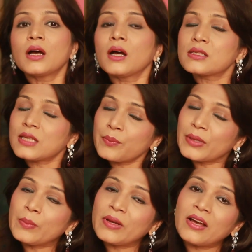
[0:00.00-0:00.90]
Some
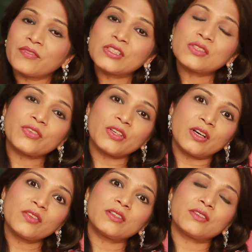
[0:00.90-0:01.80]
people have this
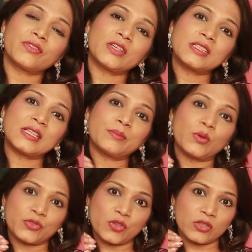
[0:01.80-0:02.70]
fear that if they take
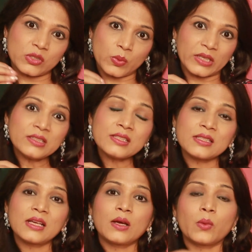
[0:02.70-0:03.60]
Botox once,
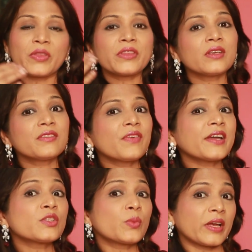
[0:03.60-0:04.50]
when the
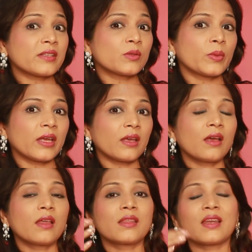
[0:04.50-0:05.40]
effect wears away,
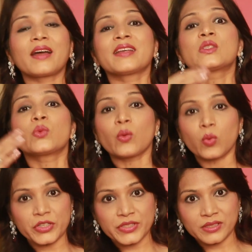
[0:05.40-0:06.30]
the lines will
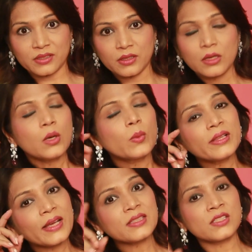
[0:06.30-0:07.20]
worsen. Well,
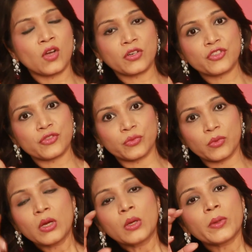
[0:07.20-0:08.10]
that's not true.
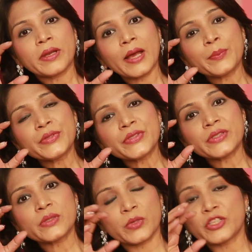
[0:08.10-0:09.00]
What happens
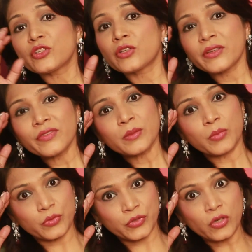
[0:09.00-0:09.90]
is when you're giving
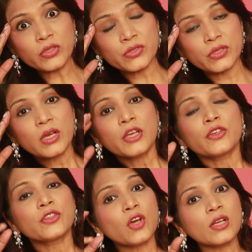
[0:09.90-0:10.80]
Botox,
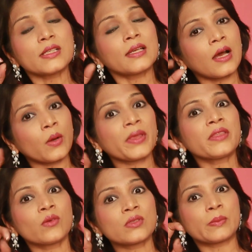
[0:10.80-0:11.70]
you're not allowing
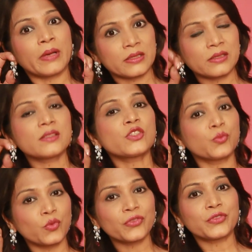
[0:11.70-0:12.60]
those muscles to
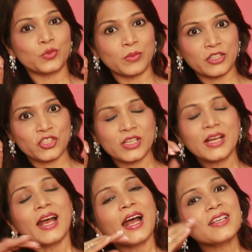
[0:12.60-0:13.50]
move too much,
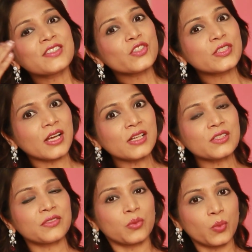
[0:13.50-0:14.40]
as a result
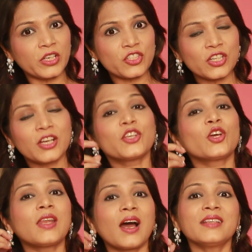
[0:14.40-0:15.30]
of which your
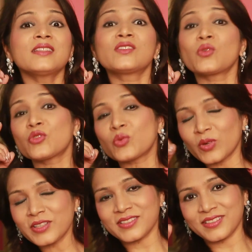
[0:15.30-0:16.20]
lines don't
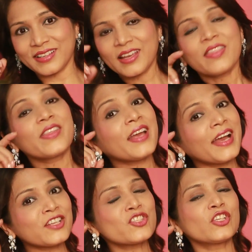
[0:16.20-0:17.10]
worsen, they
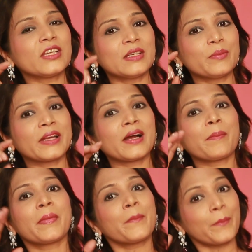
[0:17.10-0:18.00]
actually
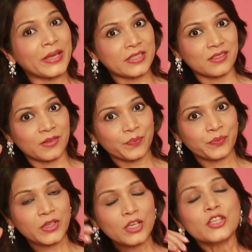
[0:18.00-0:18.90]
become better.
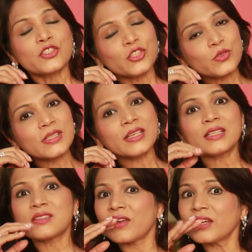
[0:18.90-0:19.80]
So you see,
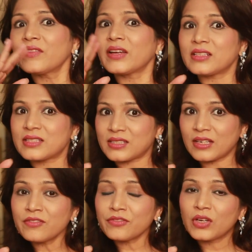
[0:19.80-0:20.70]
it's very, very safe.